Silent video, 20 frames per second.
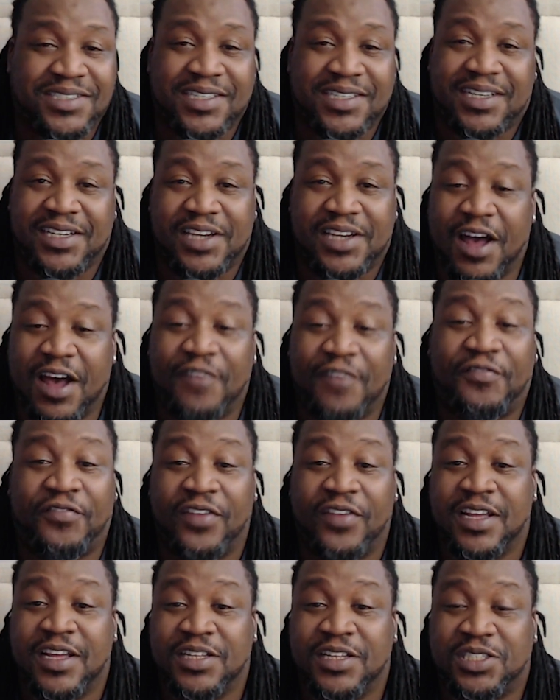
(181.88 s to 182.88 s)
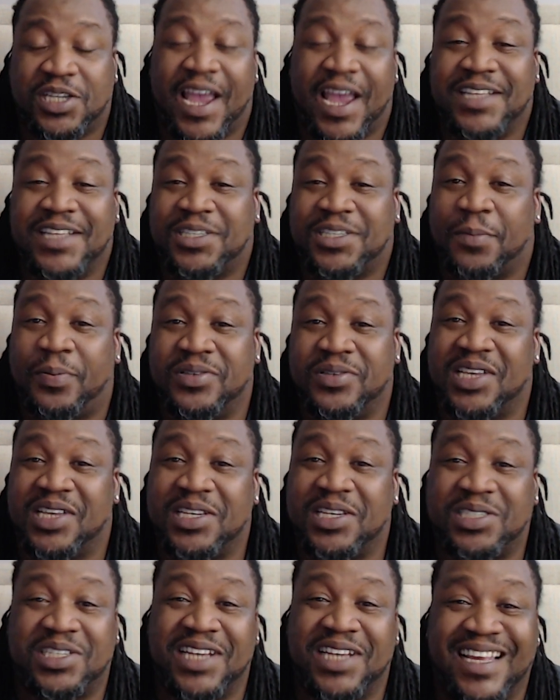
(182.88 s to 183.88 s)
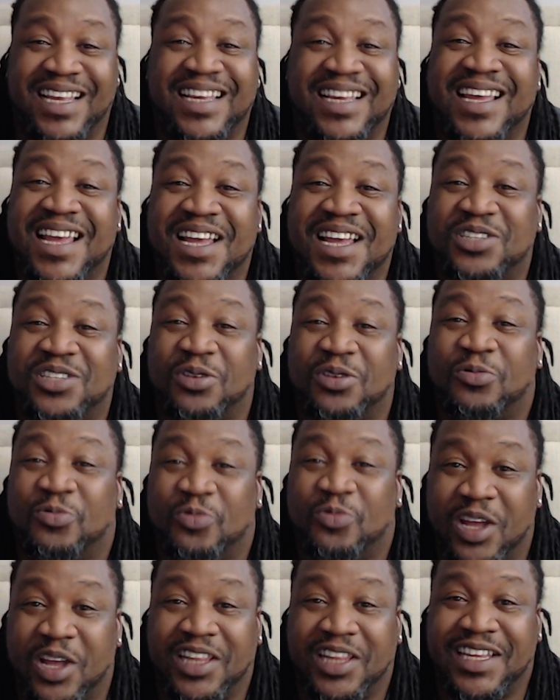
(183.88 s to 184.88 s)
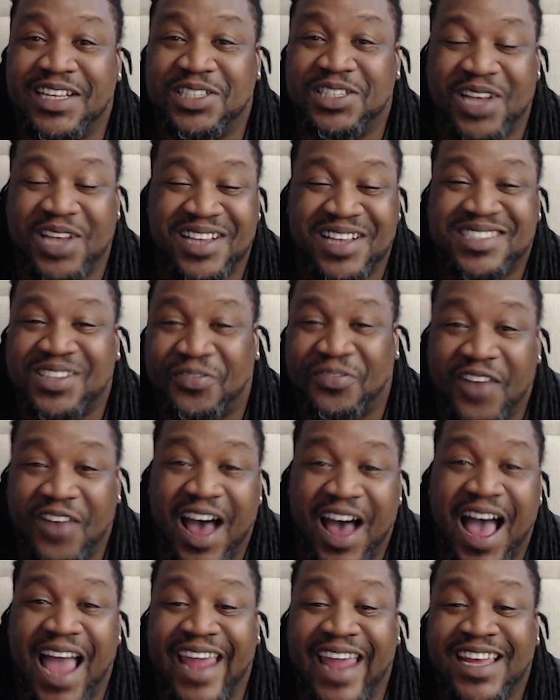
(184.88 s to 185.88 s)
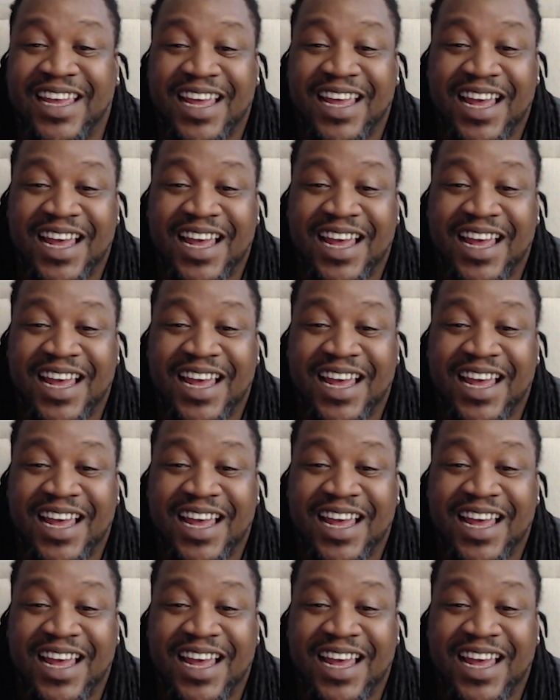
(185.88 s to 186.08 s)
enough change in positioning to really justify